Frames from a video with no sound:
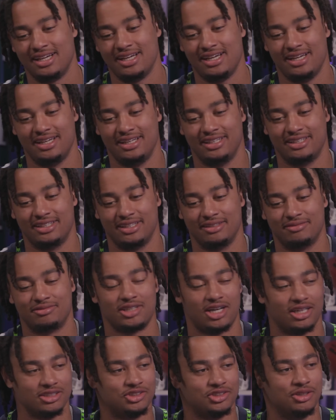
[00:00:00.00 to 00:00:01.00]
and I've
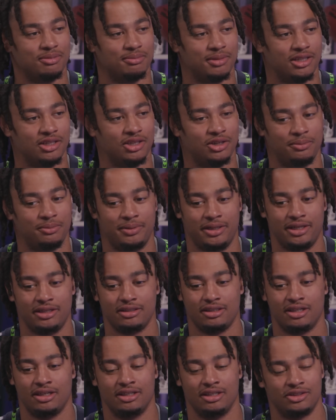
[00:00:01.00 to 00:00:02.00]
talked to them a little bit.
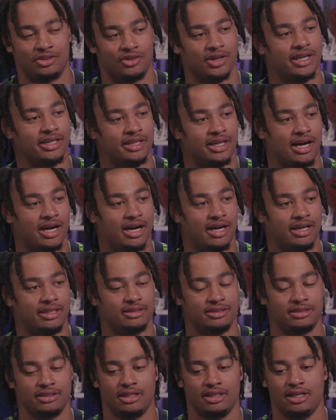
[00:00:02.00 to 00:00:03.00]
Great guys,